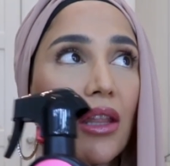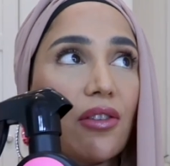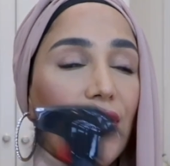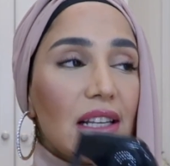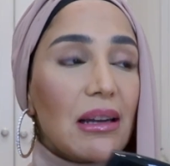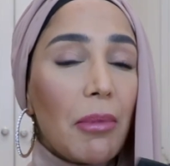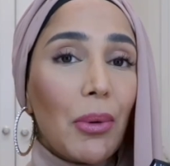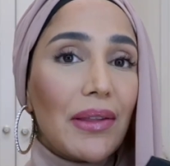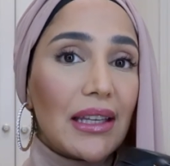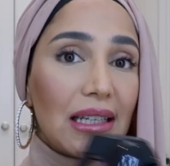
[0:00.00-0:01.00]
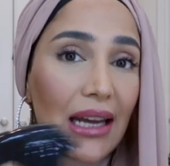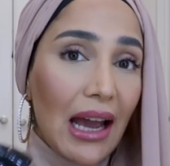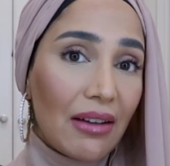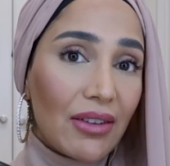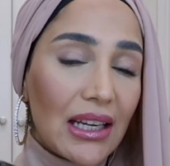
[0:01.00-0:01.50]
the first time I went, they didn't
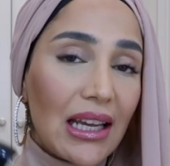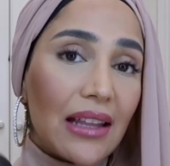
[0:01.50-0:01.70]
have any,